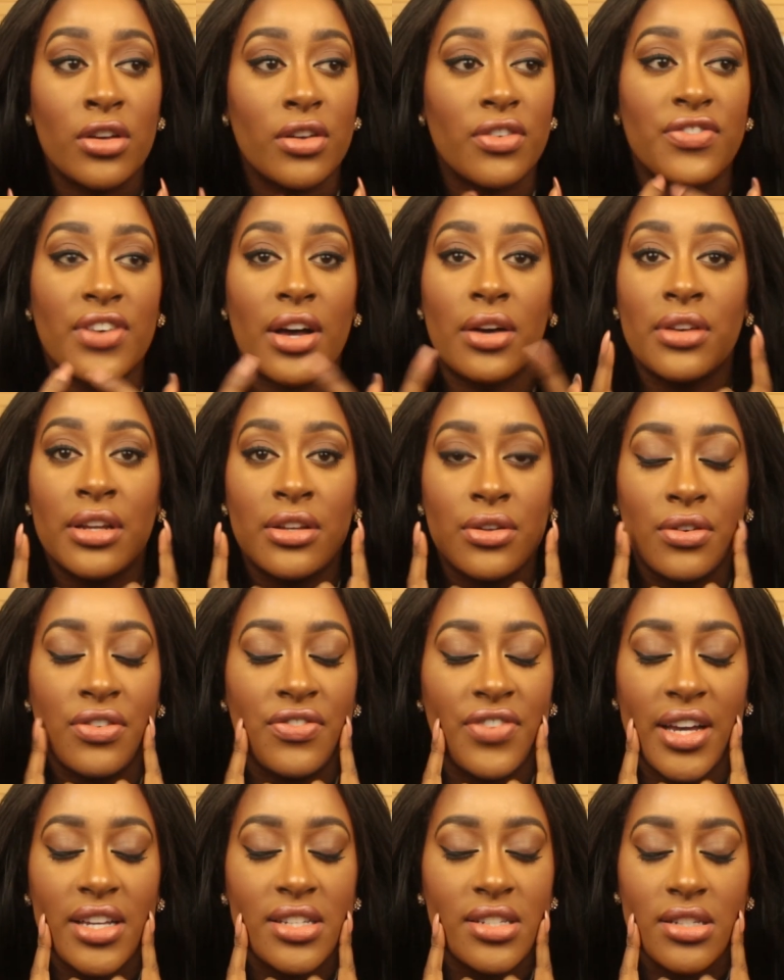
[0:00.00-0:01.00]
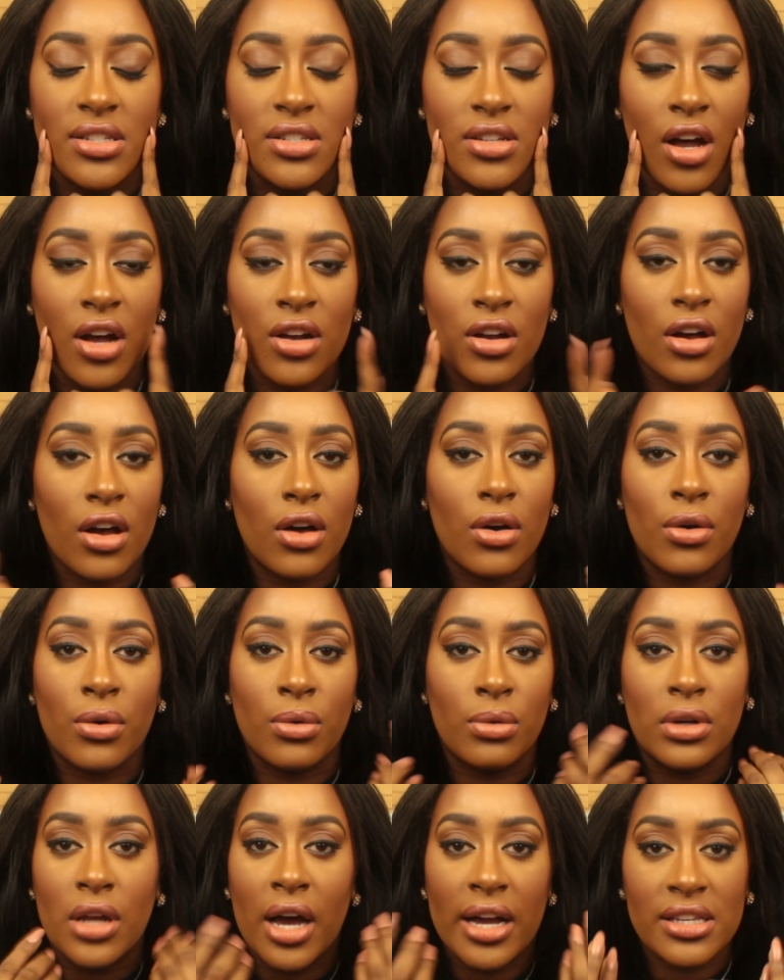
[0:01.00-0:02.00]
you found that your face is darker
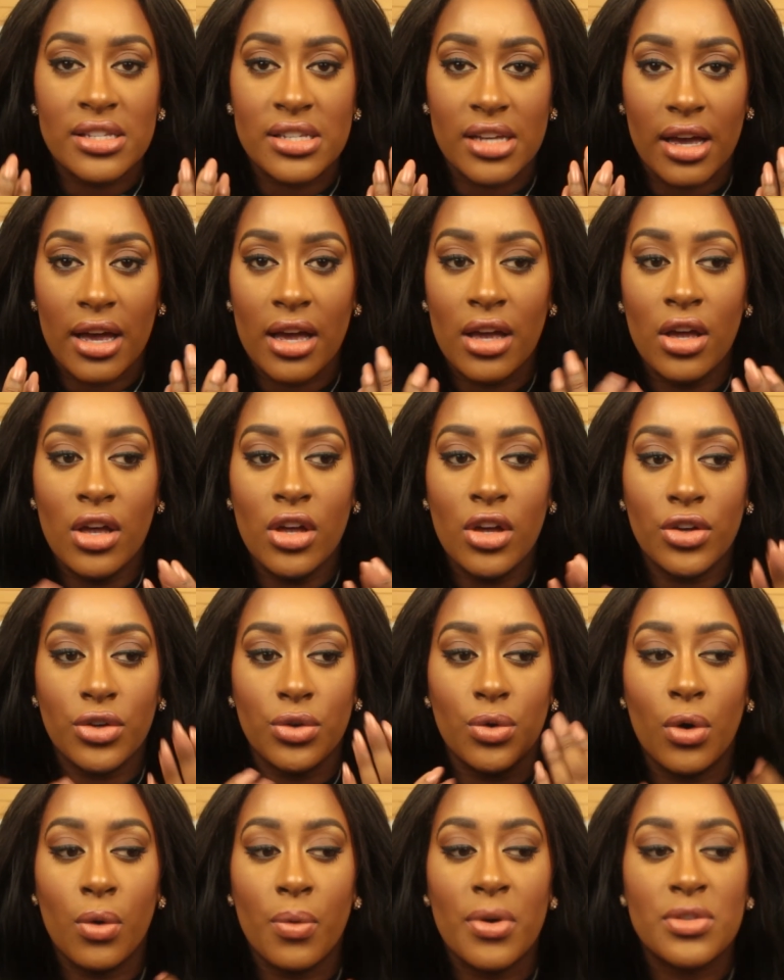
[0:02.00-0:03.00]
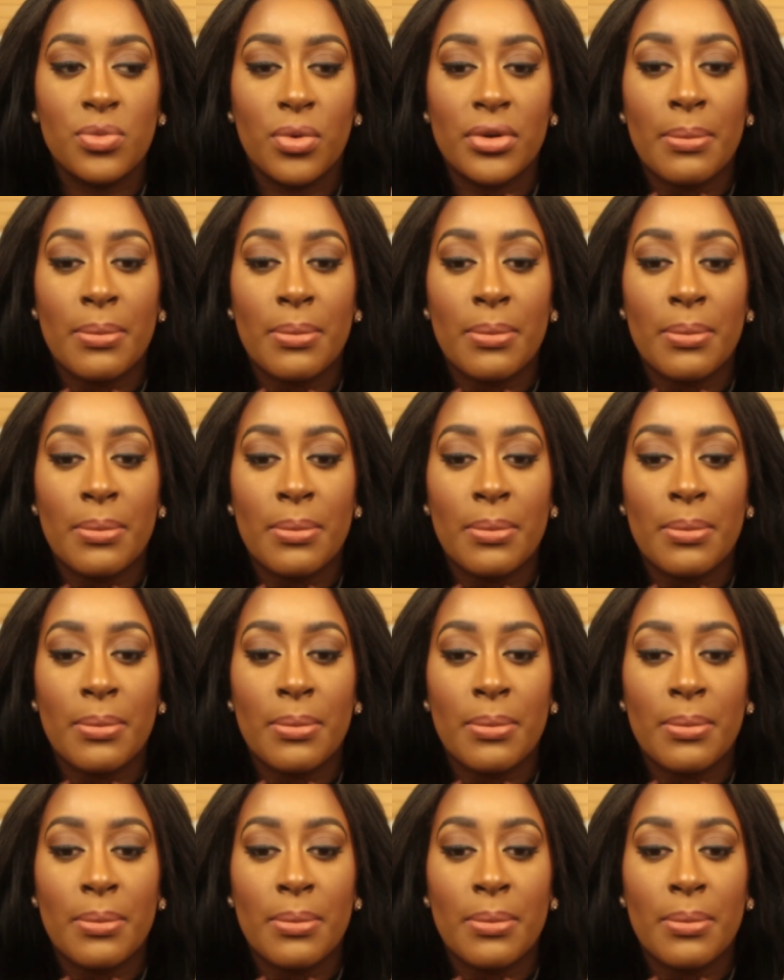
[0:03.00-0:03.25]
or lighter, you always want